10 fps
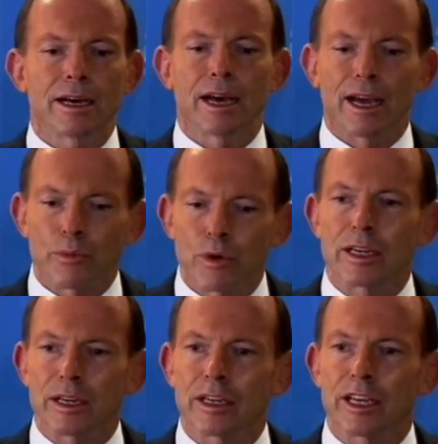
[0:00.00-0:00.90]
And we
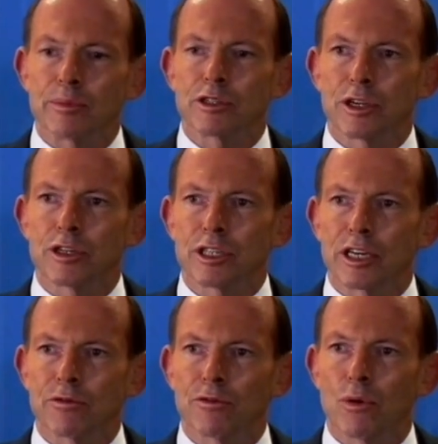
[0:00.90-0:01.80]
can keep
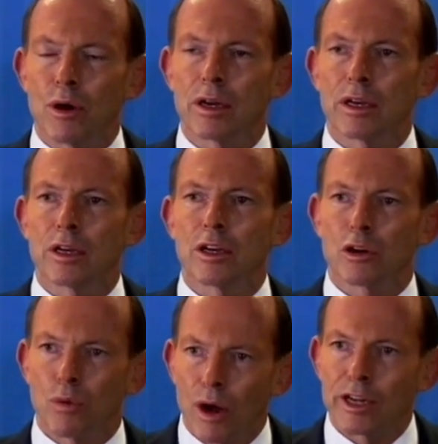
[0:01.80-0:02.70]
searching for
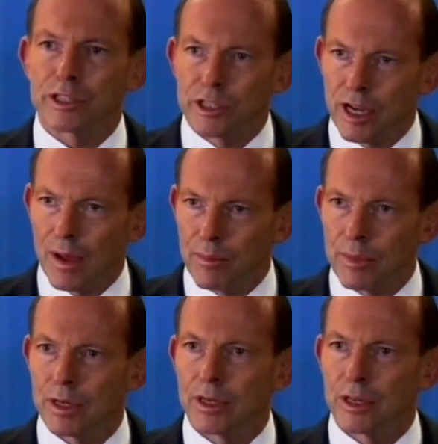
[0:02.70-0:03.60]
quite
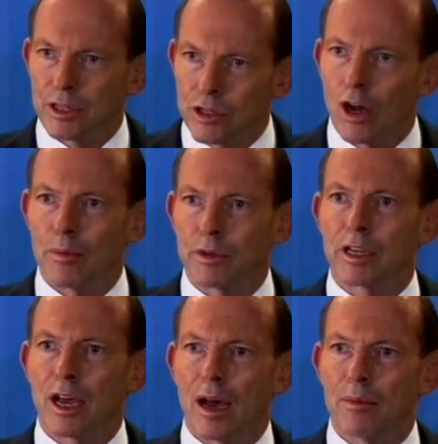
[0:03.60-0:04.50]
some time to
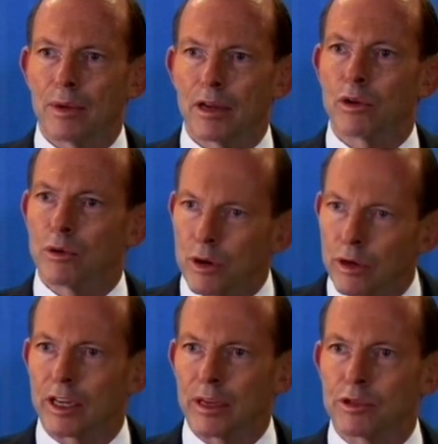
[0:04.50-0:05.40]
come. And we
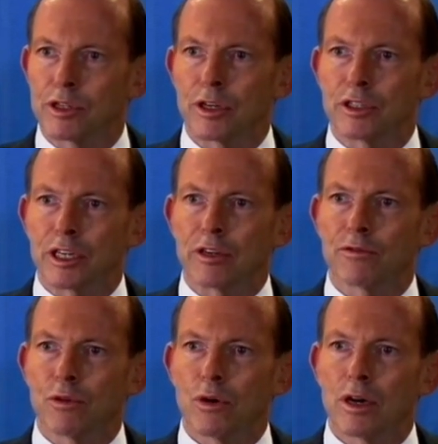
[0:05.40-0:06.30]
will keep searching
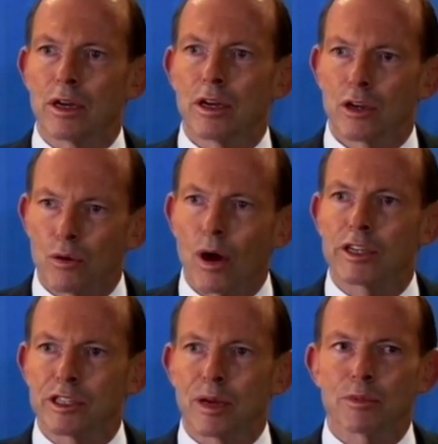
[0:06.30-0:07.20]
for
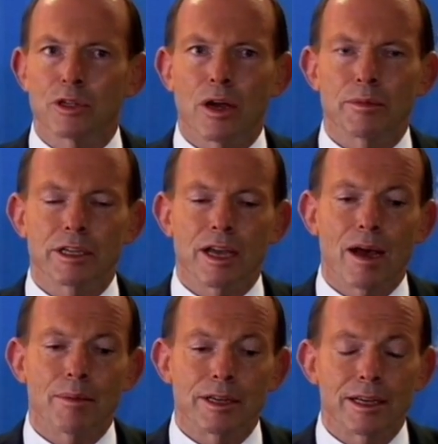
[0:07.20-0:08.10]
quite some time to
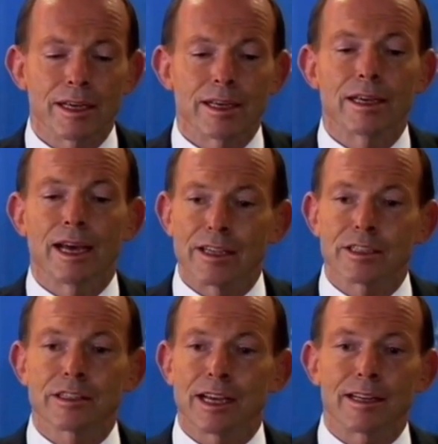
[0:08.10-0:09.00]
come. And as
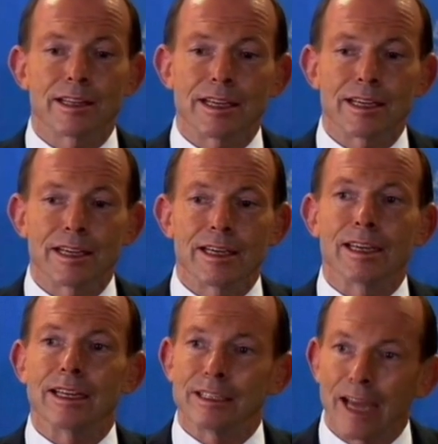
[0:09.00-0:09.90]
I said, the
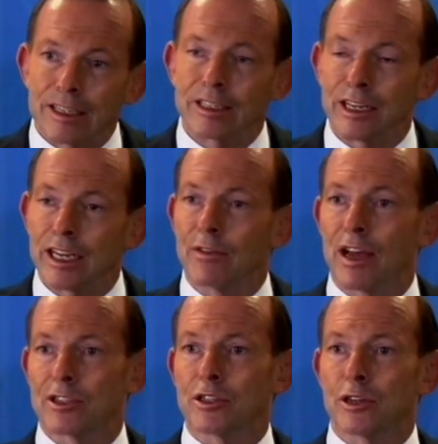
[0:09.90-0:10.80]
intensity of
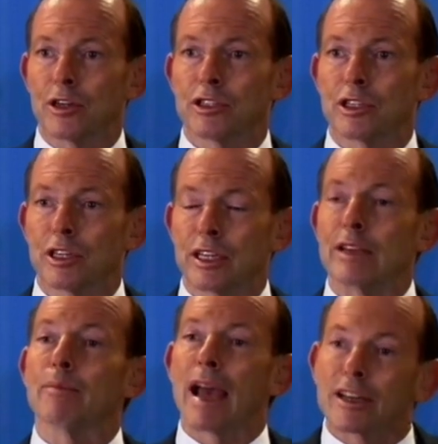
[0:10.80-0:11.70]
our search and
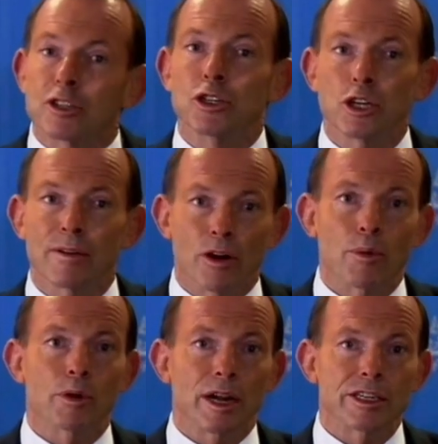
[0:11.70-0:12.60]
the magnitude of our
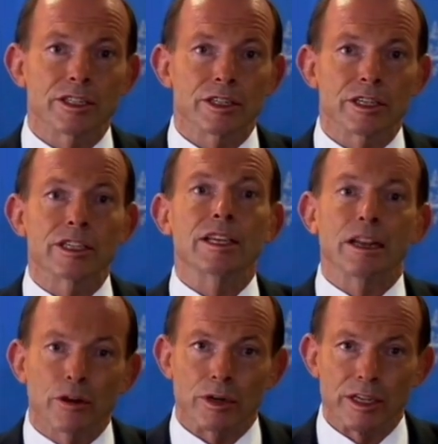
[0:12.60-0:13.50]
operations is
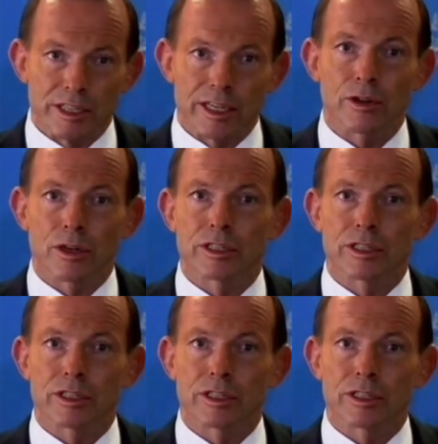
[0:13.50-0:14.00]
increasing, not